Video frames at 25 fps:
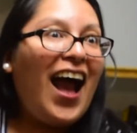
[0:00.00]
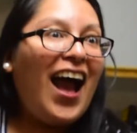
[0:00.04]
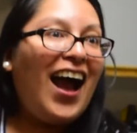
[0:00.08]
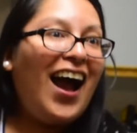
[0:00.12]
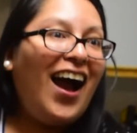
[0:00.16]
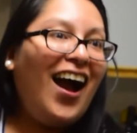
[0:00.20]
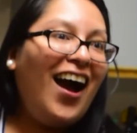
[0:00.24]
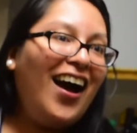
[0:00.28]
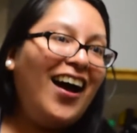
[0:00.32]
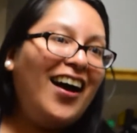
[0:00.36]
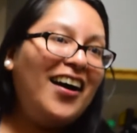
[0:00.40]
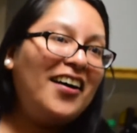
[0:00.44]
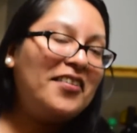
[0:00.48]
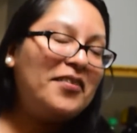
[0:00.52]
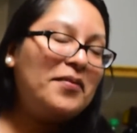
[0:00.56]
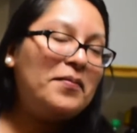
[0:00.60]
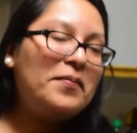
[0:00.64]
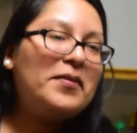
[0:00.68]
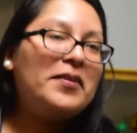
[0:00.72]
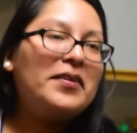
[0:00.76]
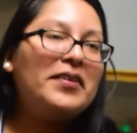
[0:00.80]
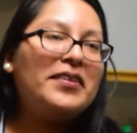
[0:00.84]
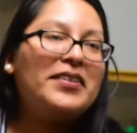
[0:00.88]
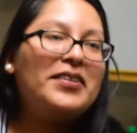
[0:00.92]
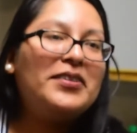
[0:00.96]
Oh, I
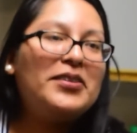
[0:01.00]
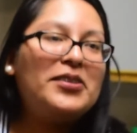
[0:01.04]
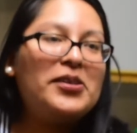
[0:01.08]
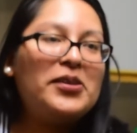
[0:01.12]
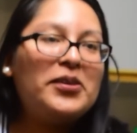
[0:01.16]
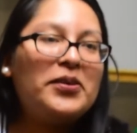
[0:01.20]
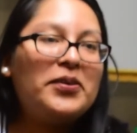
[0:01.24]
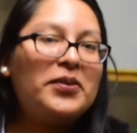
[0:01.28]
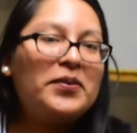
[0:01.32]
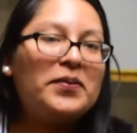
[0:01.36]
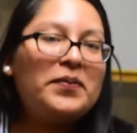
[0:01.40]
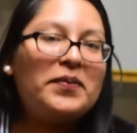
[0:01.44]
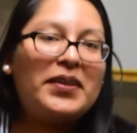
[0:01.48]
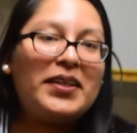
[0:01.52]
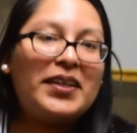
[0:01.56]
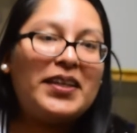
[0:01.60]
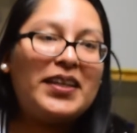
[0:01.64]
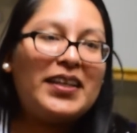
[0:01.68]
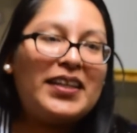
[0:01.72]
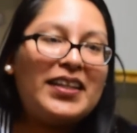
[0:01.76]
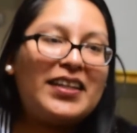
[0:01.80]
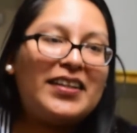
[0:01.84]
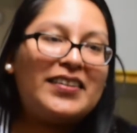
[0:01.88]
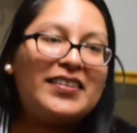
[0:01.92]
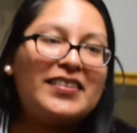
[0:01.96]
remember you told me,
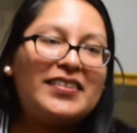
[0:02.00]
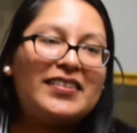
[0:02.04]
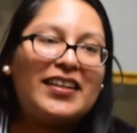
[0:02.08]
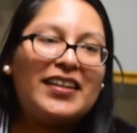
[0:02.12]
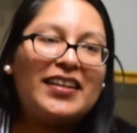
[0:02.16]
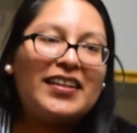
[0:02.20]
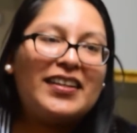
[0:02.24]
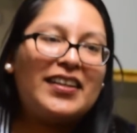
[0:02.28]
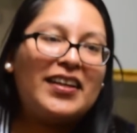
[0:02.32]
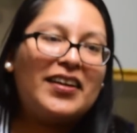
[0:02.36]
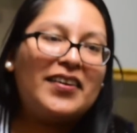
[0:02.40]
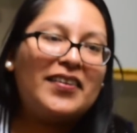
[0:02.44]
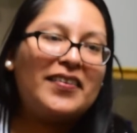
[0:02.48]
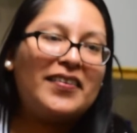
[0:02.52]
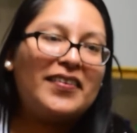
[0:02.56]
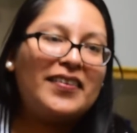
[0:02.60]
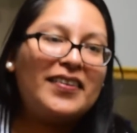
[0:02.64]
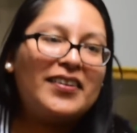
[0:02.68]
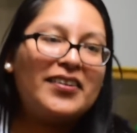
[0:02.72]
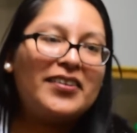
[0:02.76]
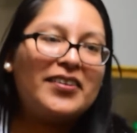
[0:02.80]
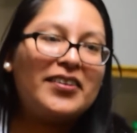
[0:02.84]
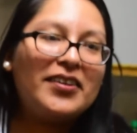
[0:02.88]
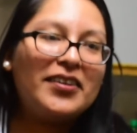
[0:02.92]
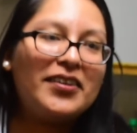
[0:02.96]
and I was like, no,
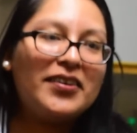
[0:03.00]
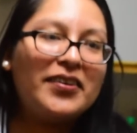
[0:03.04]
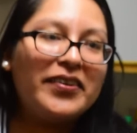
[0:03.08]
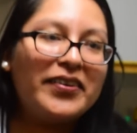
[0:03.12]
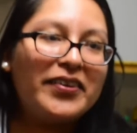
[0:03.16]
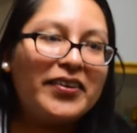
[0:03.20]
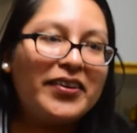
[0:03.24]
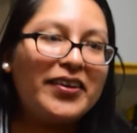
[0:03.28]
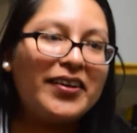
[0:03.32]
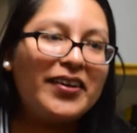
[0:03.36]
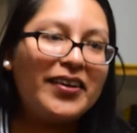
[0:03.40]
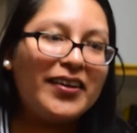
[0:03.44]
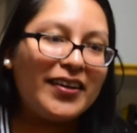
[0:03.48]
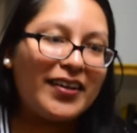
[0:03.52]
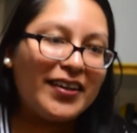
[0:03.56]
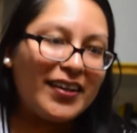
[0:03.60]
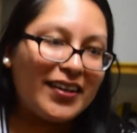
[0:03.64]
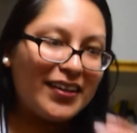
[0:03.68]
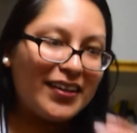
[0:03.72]
you don't cook.